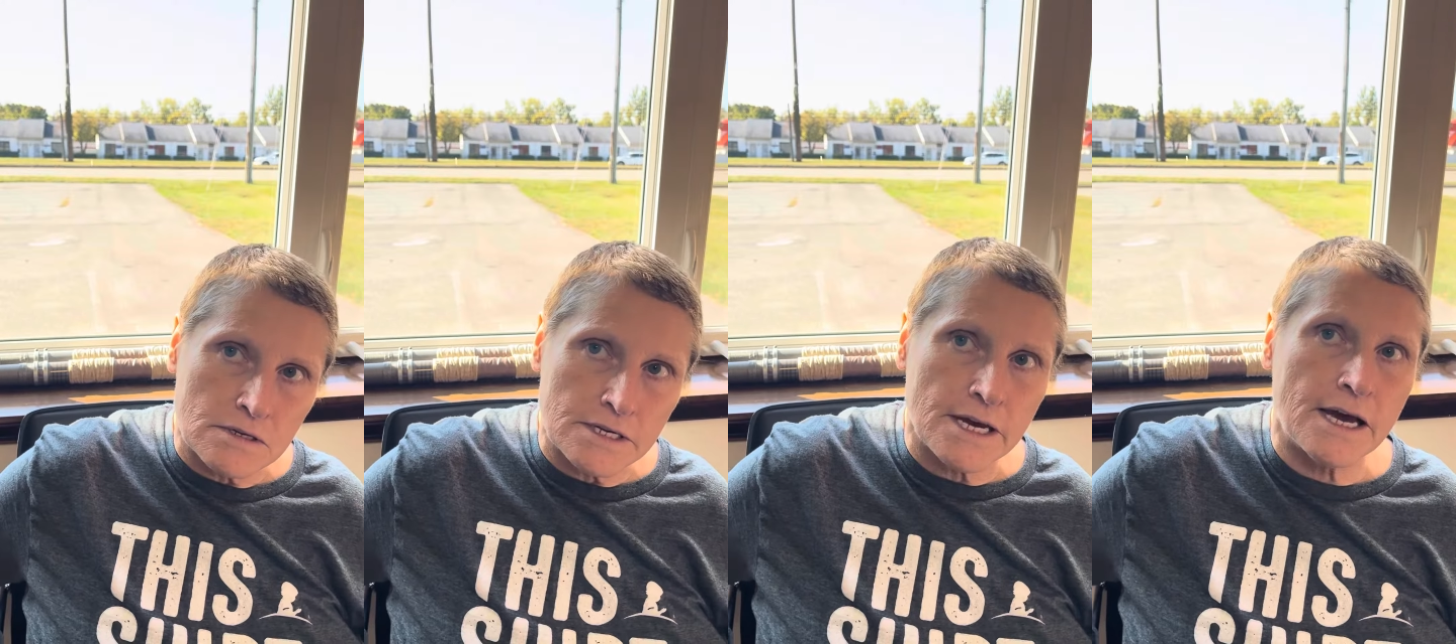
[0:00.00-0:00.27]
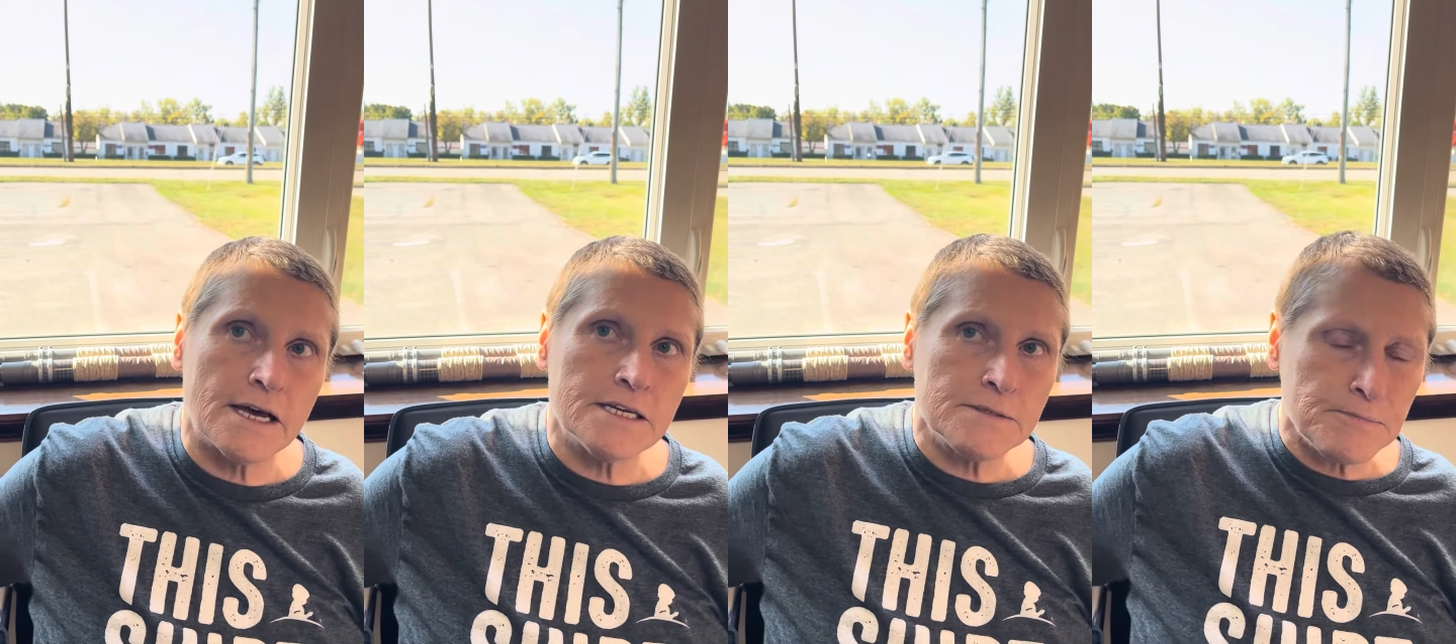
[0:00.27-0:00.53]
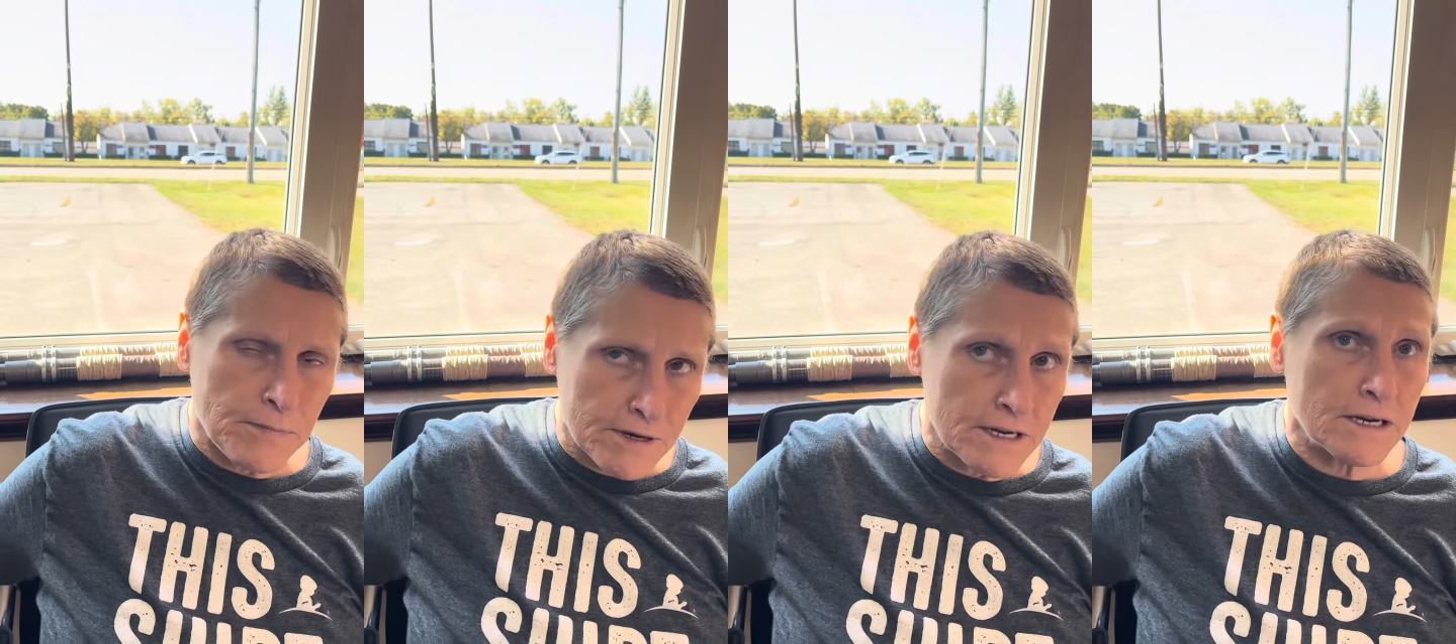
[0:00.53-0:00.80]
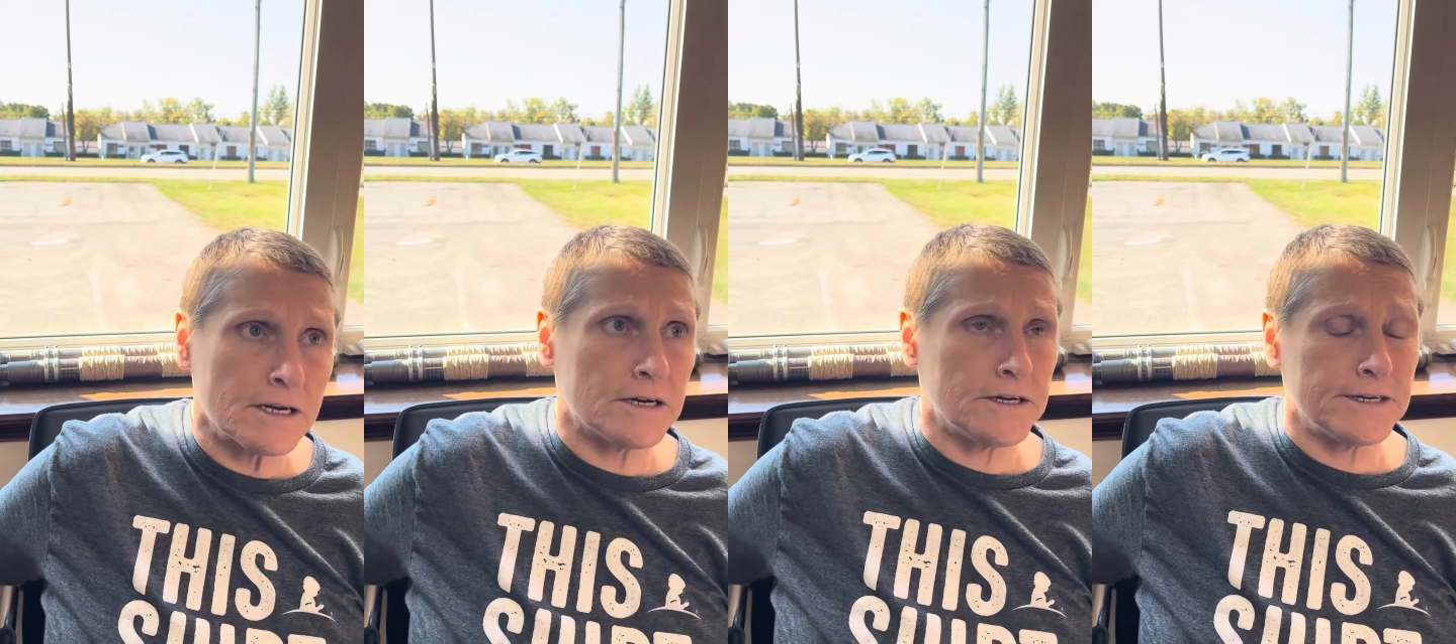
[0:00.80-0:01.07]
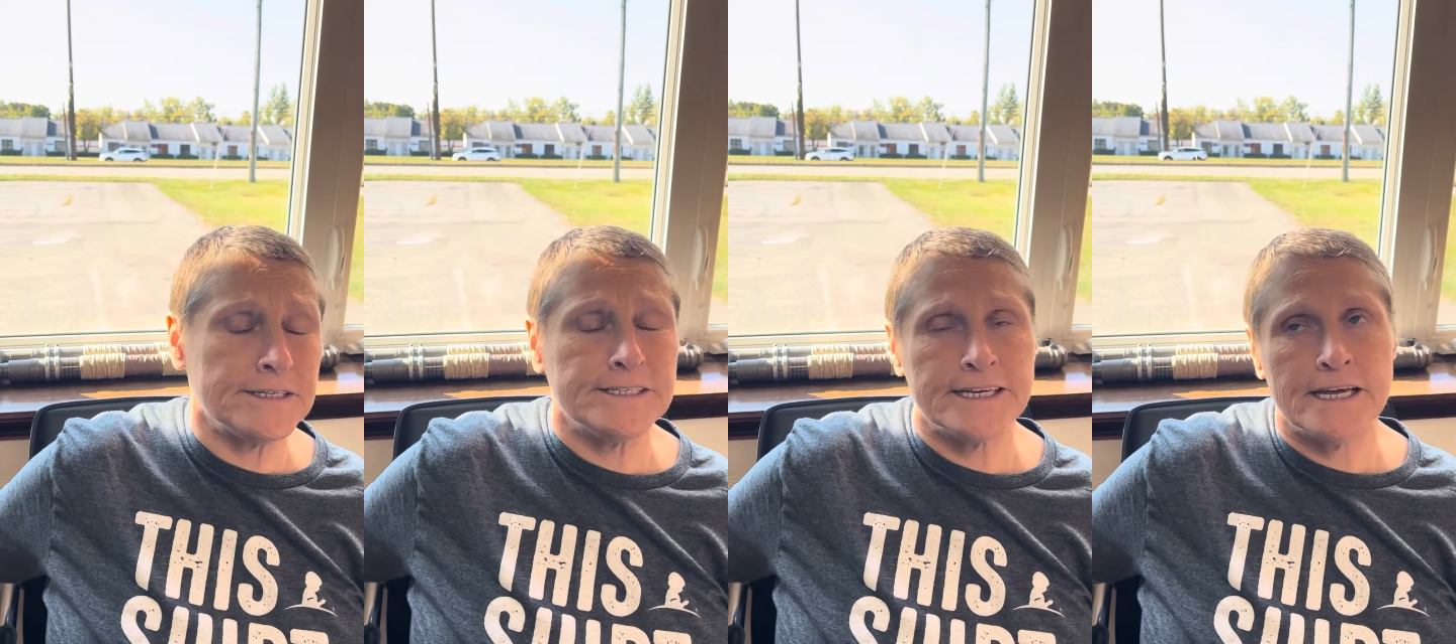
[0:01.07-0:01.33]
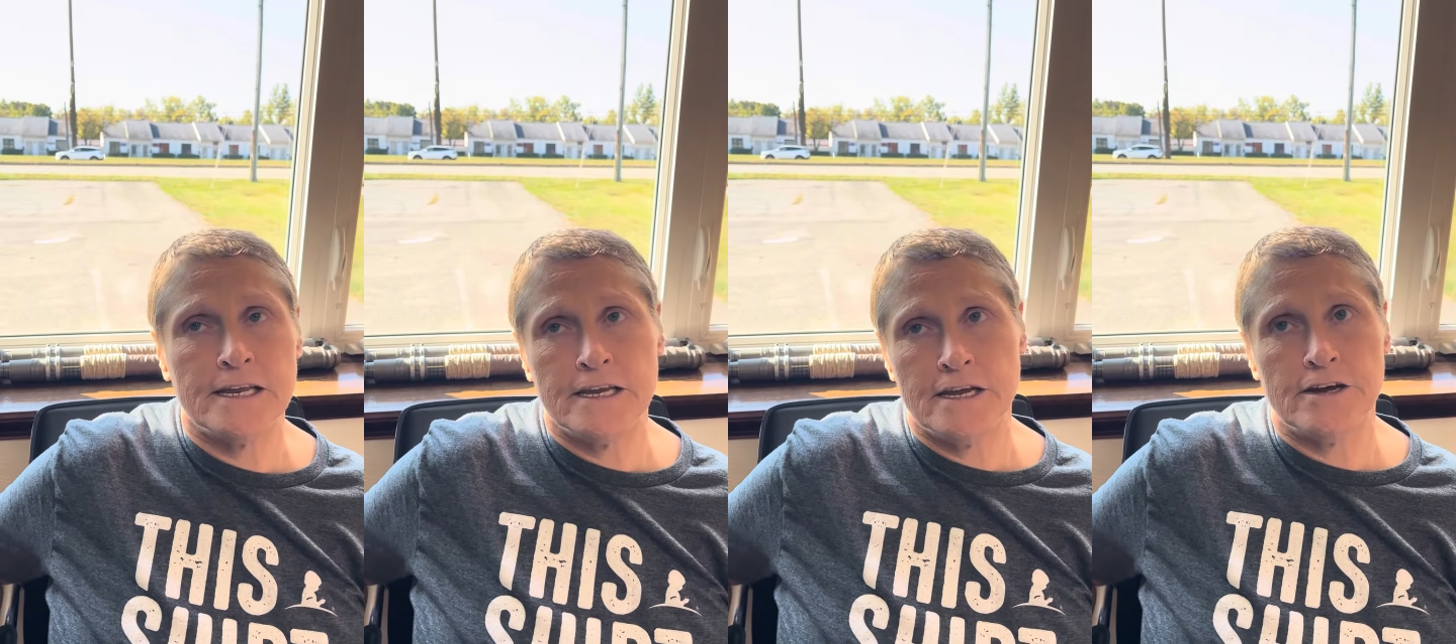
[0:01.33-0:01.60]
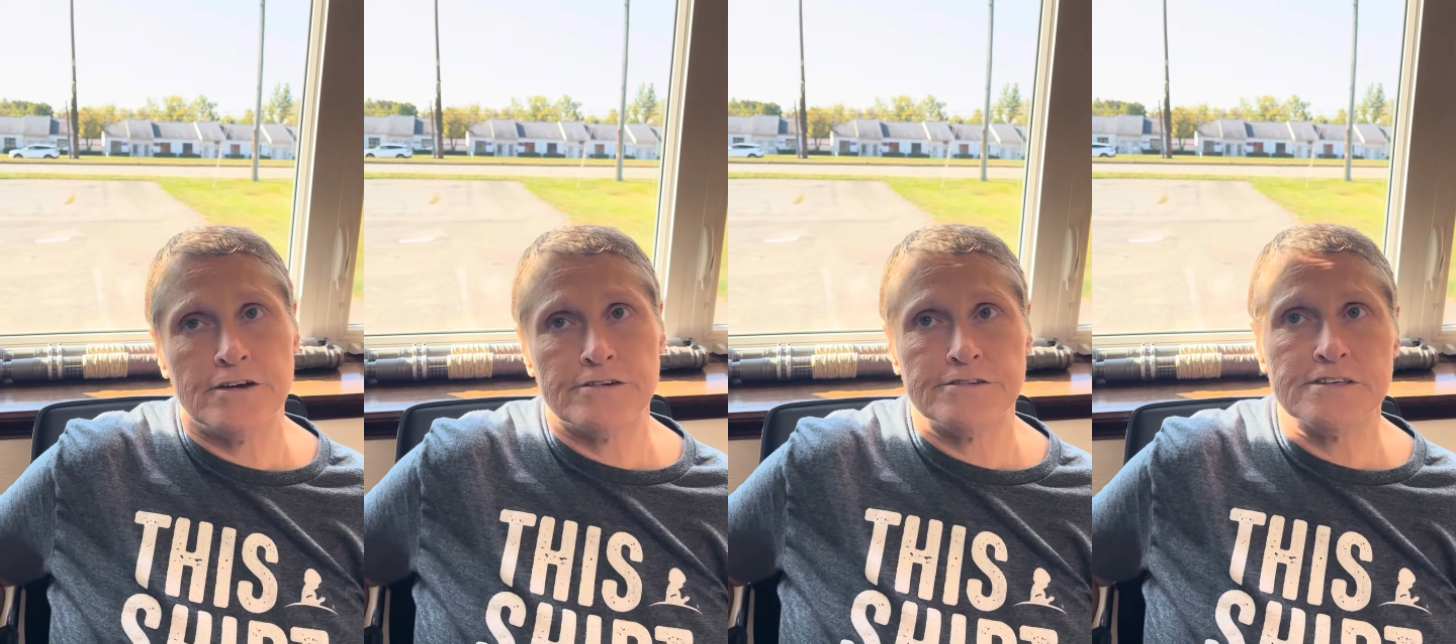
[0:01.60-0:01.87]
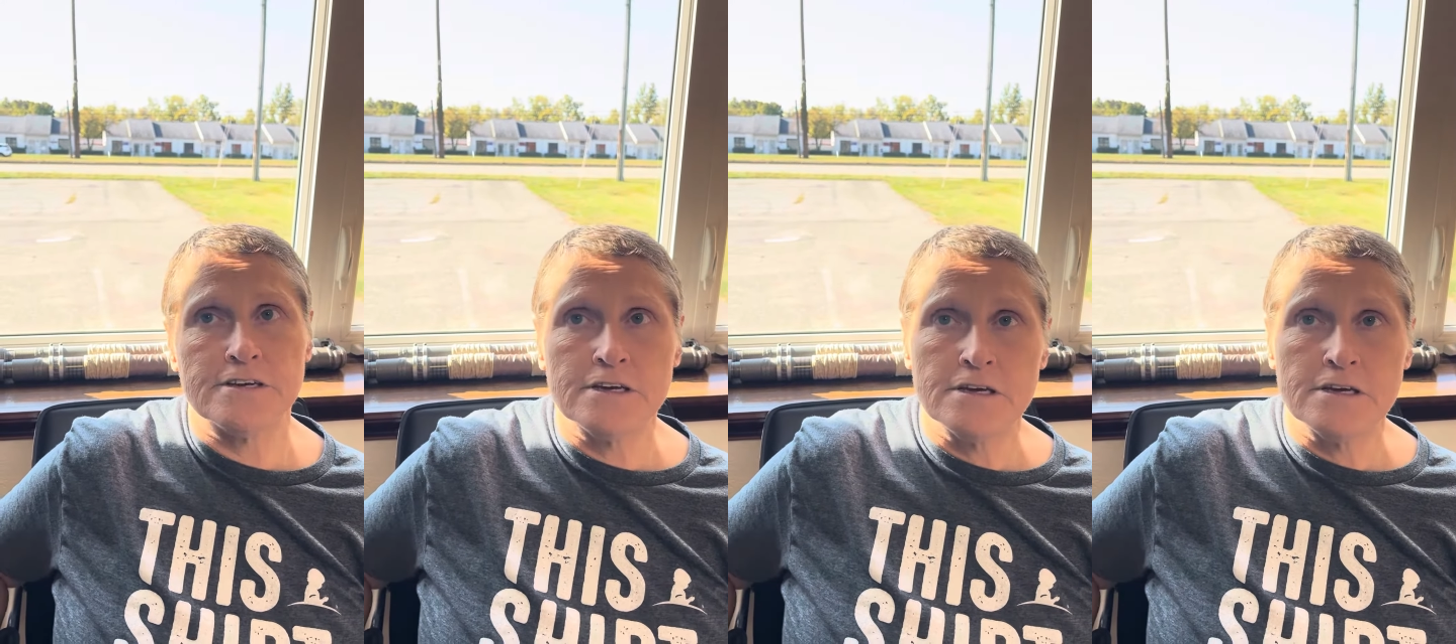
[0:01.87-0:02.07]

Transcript: Yeah, it's been a good 10 years.